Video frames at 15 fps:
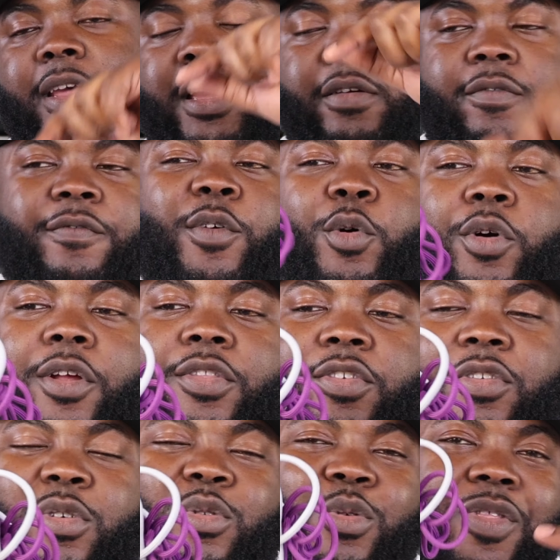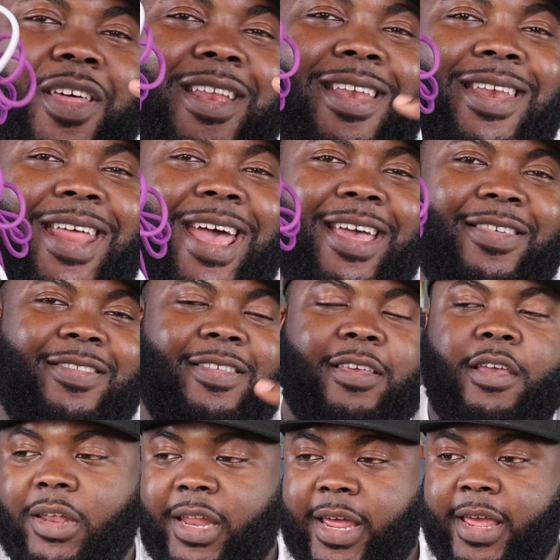Looking forward to to the next
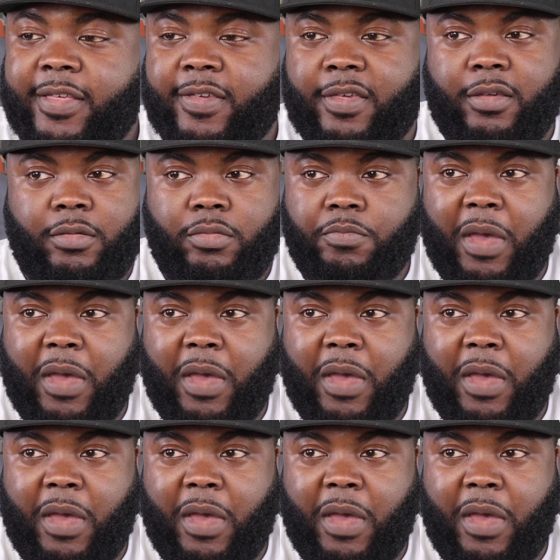release.